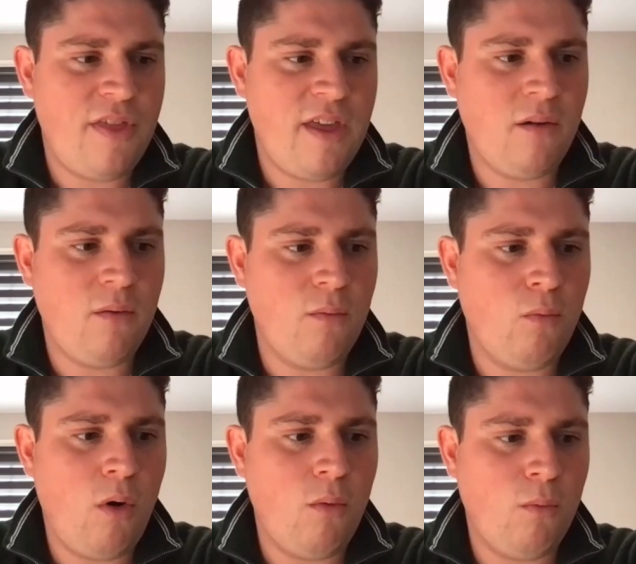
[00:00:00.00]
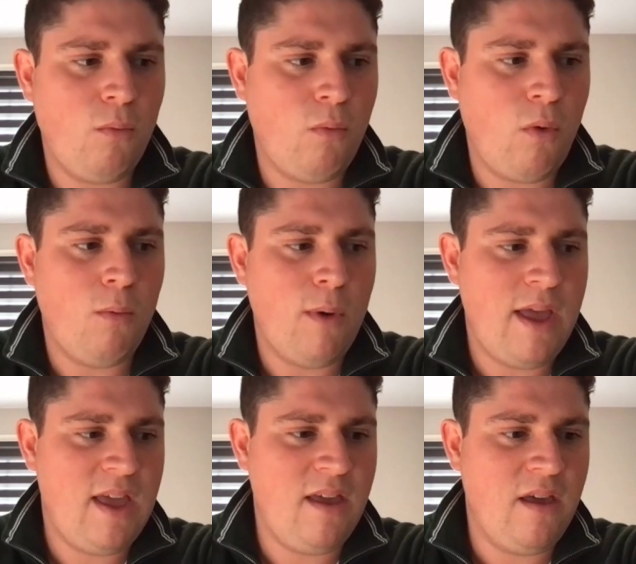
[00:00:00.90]
think what what
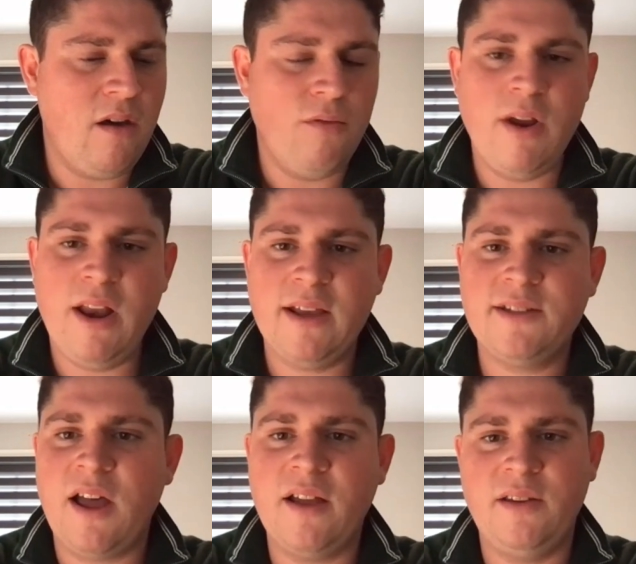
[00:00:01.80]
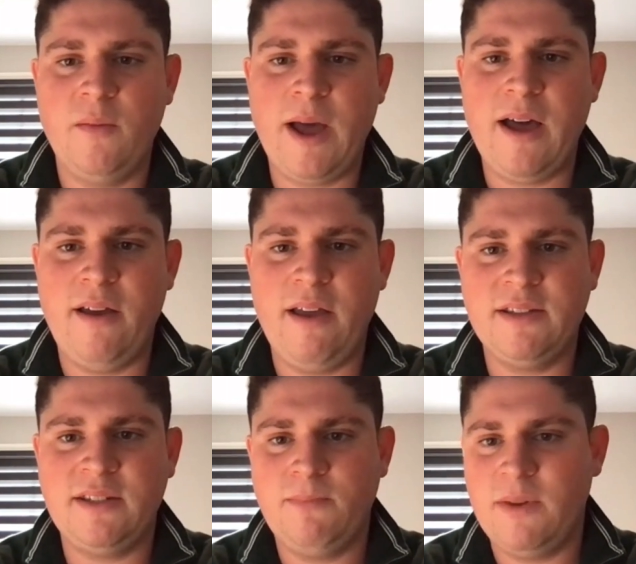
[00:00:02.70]
we are really excited about is,